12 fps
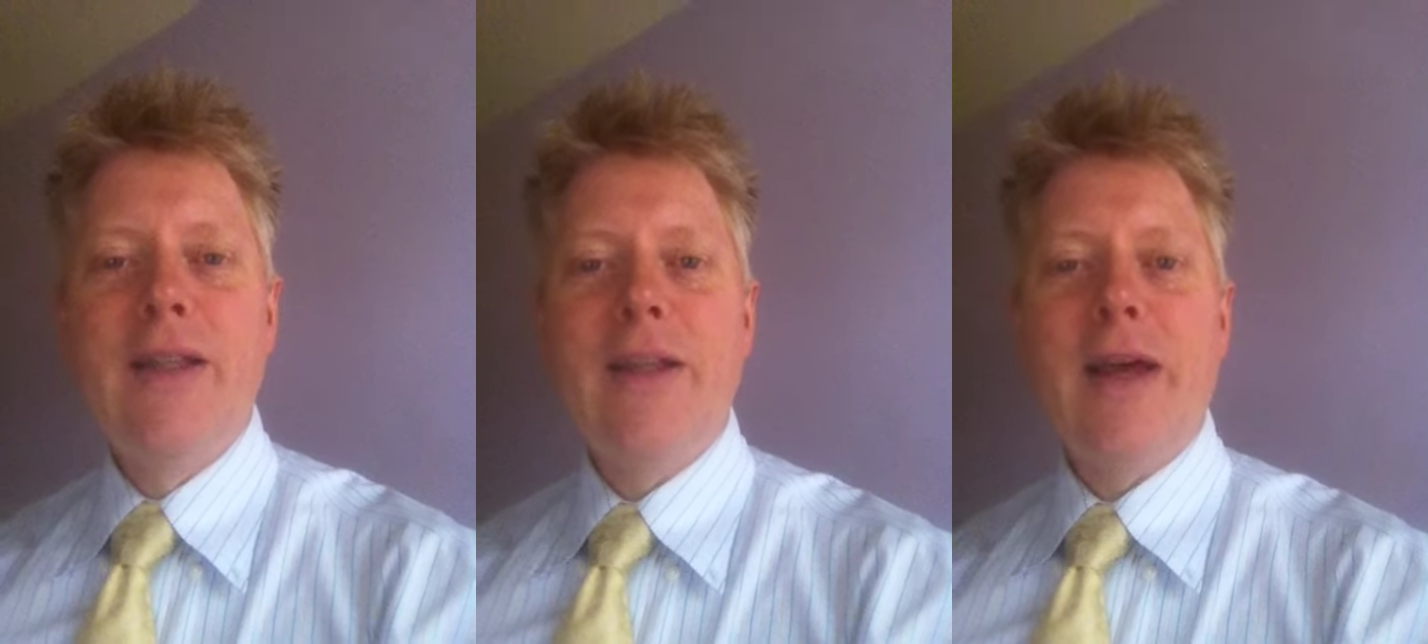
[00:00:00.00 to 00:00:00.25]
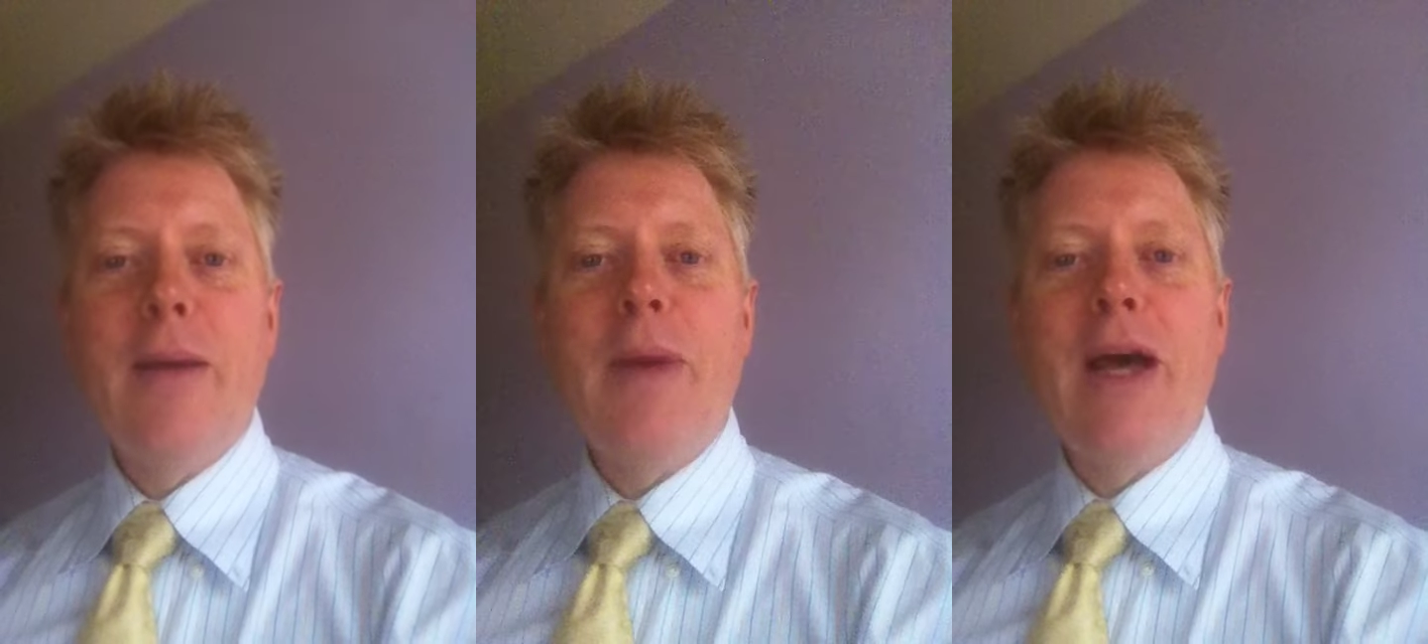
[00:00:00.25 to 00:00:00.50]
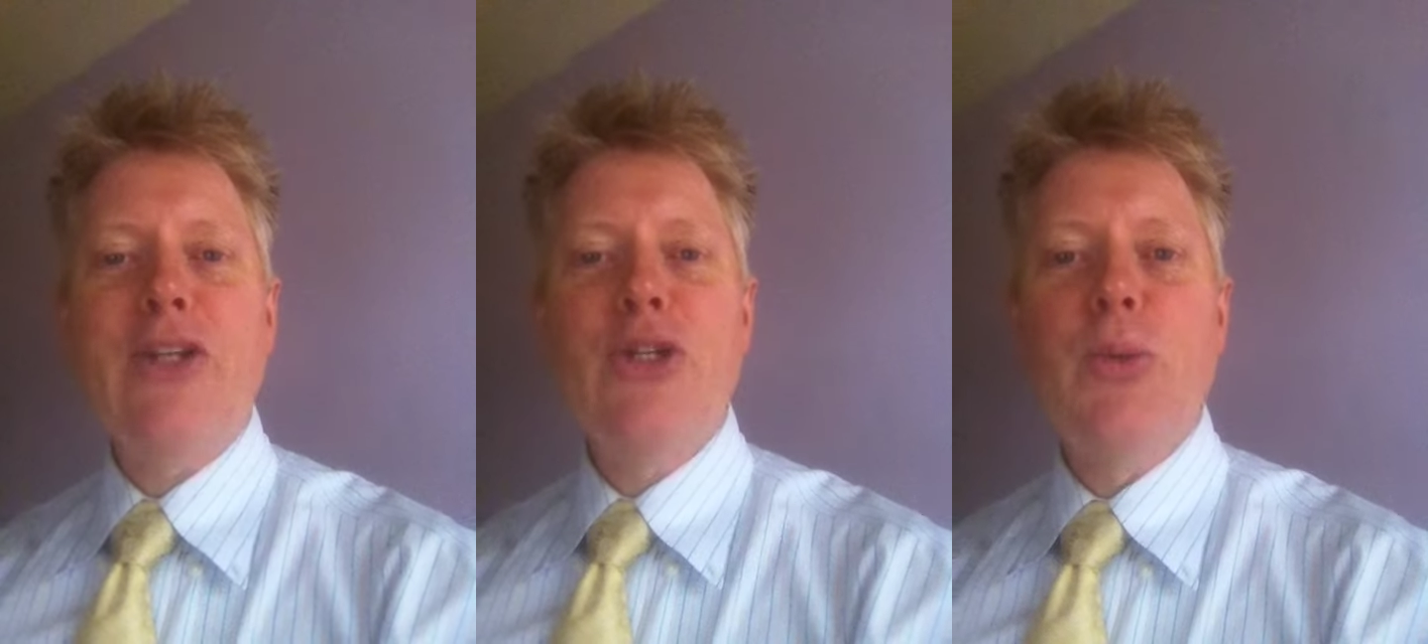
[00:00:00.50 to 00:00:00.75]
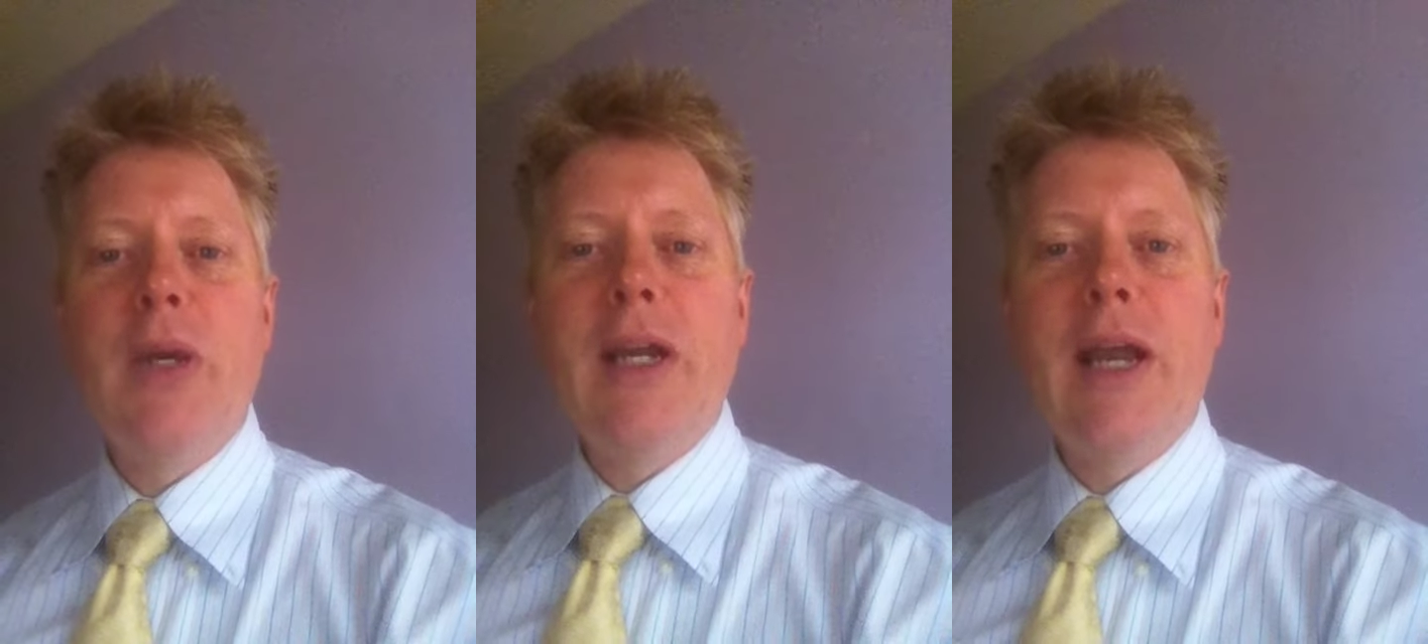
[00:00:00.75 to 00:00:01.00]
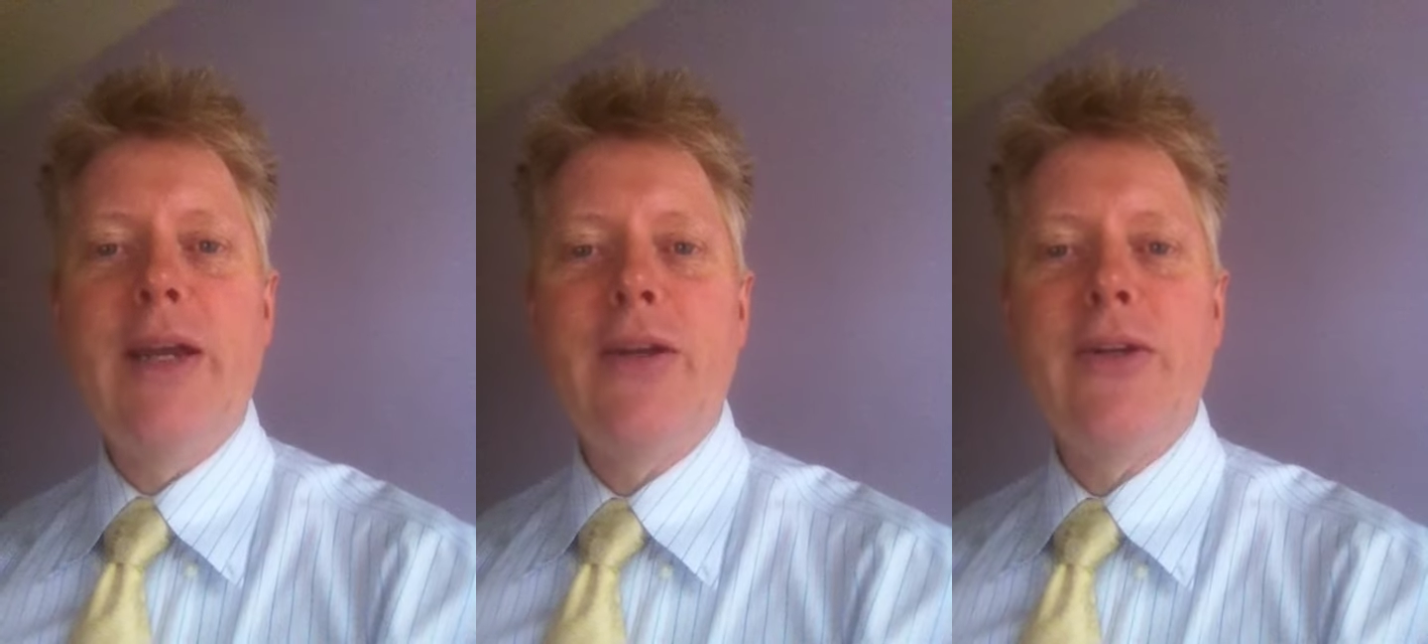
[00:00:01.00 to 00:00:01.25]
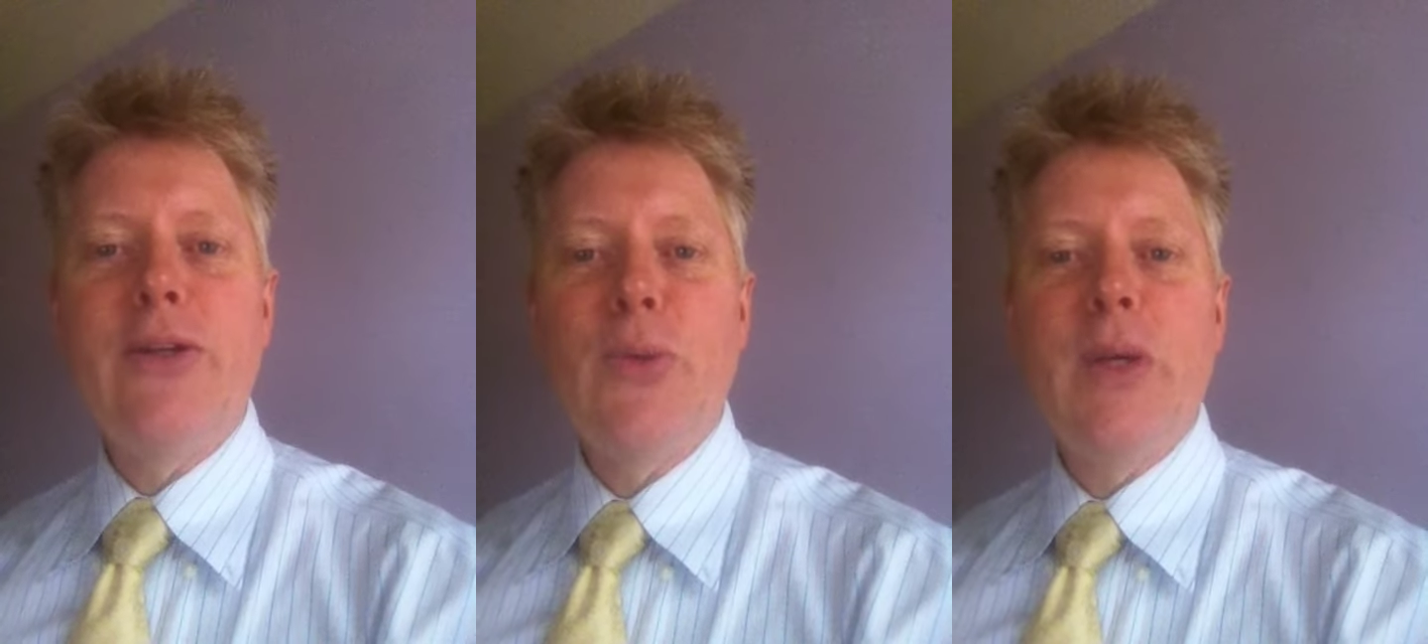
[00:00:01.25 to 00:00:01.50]
They come back two, week
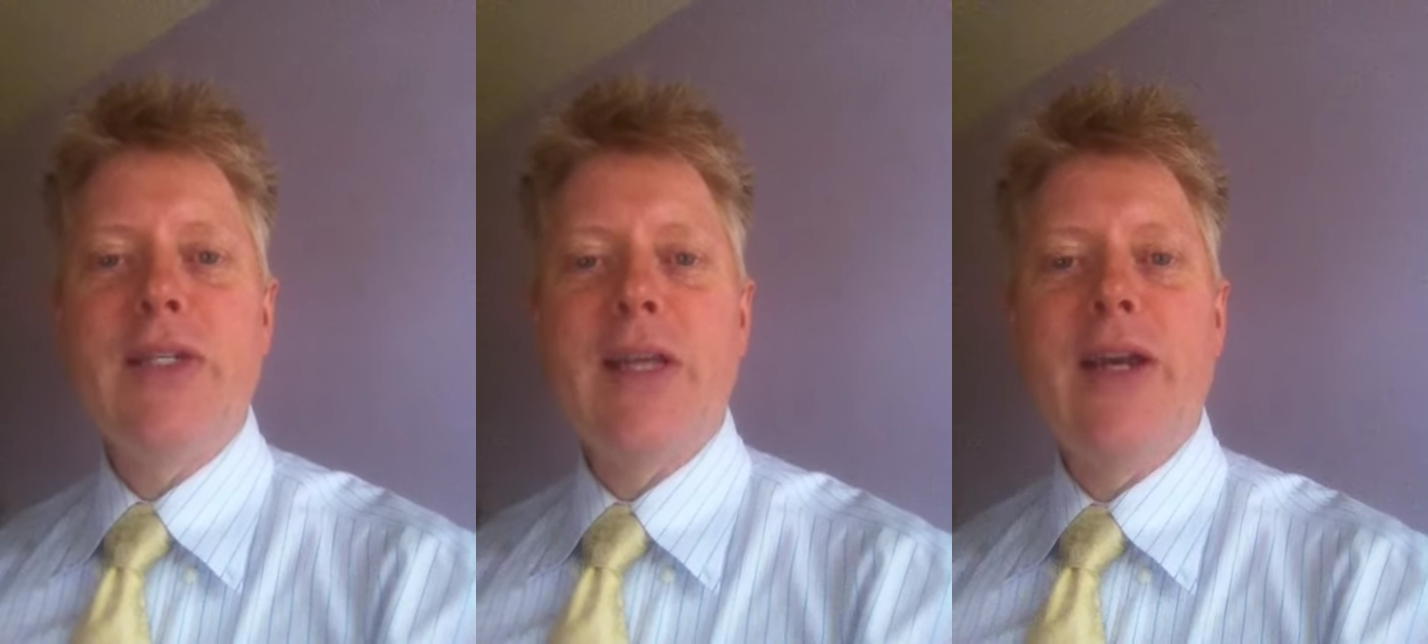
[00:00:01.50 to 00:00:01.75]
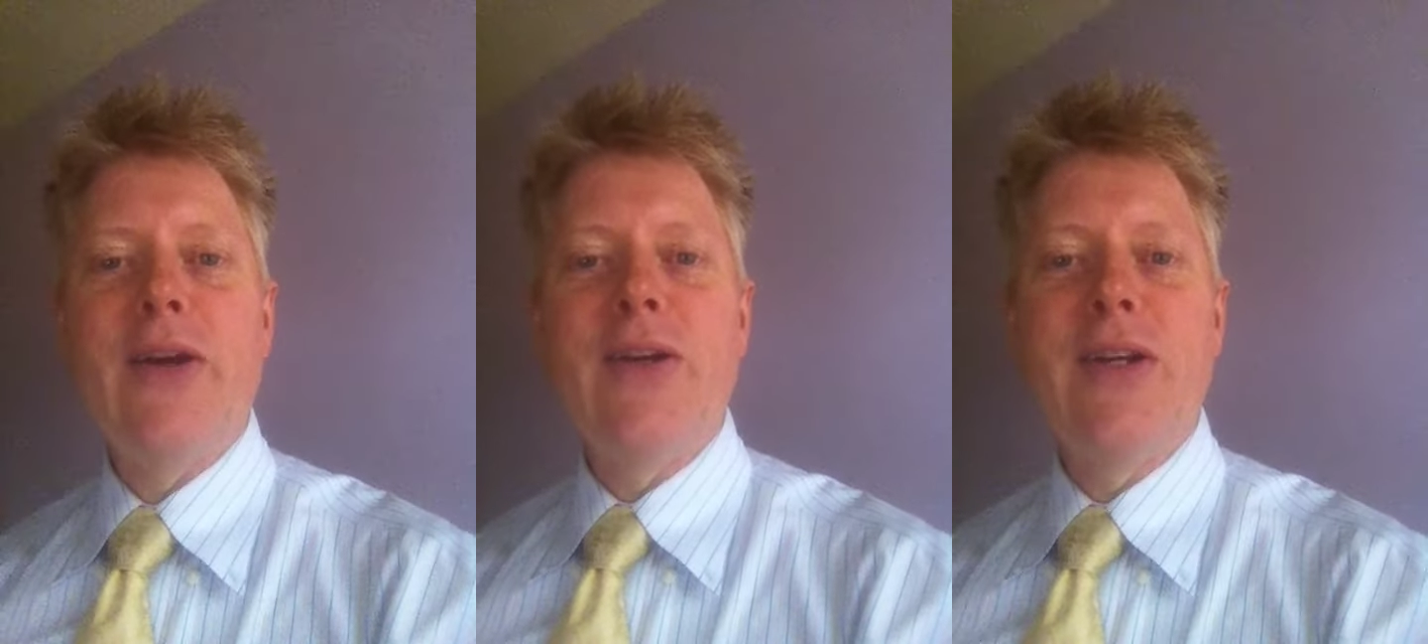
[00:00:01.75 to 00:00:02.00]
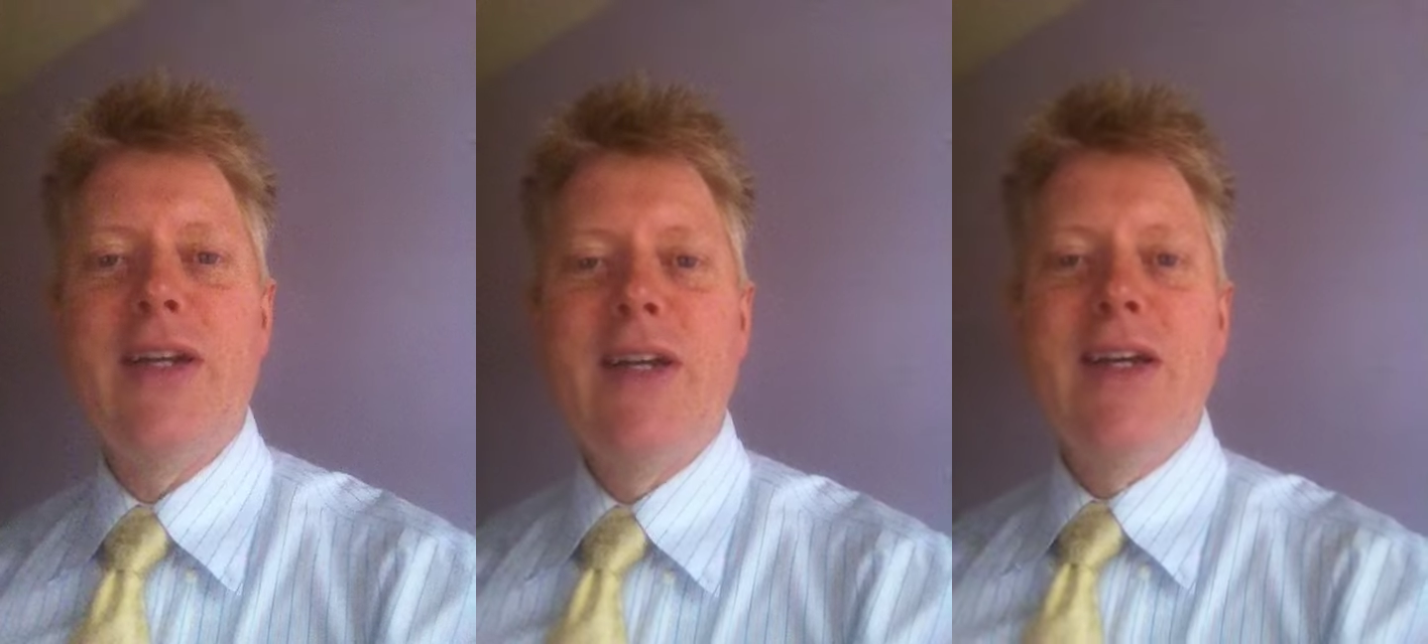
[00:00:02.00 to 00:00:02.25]
later, two weeks later and